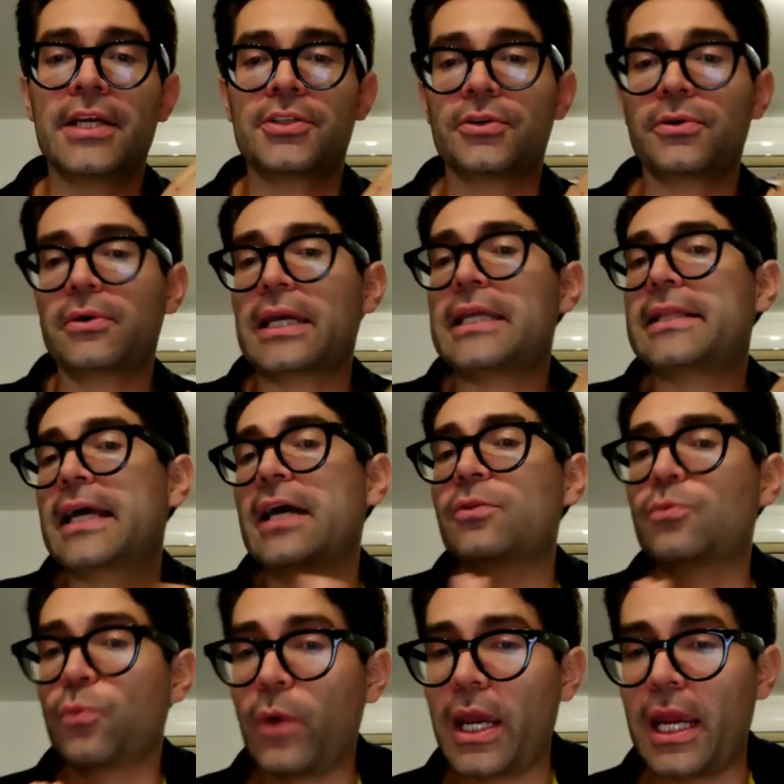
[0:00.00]
So in
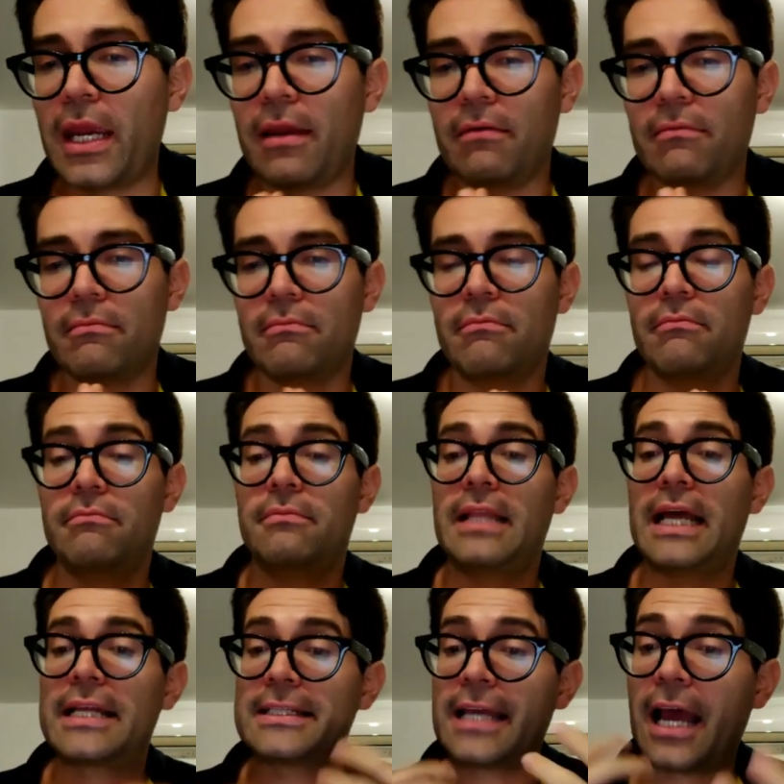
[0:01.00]
that way,
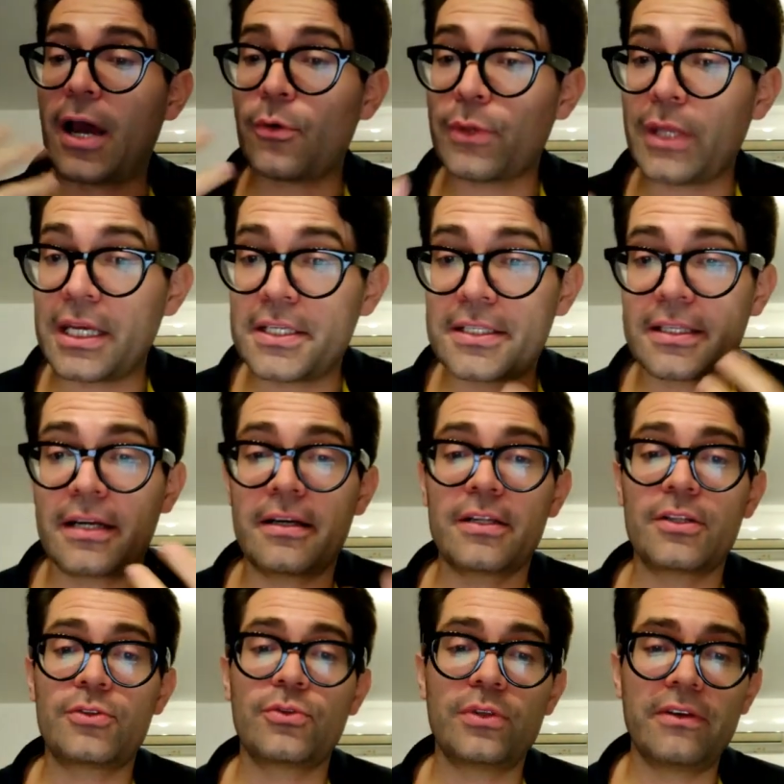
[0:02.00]
that's how they
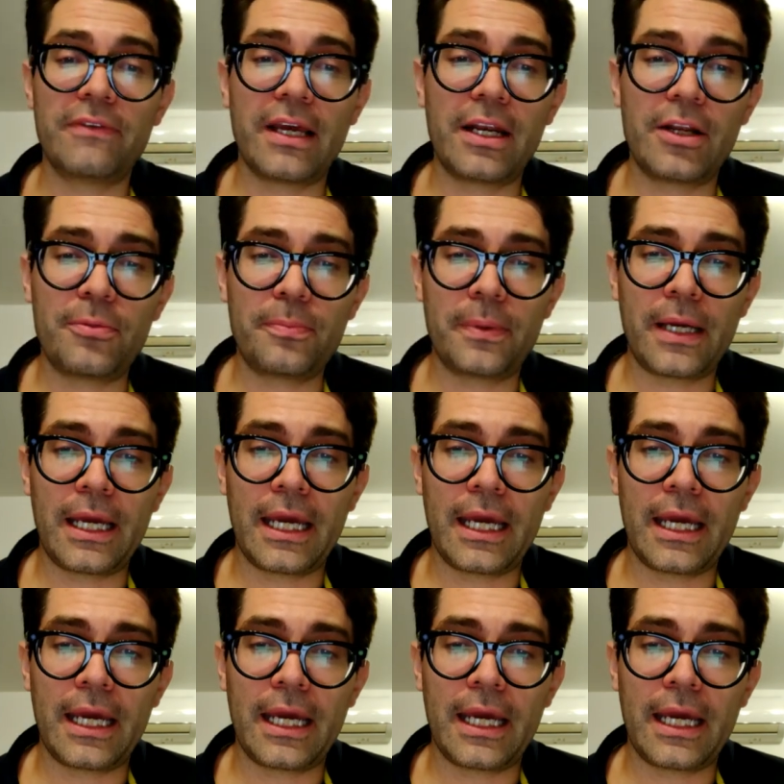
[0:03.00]
started to develop.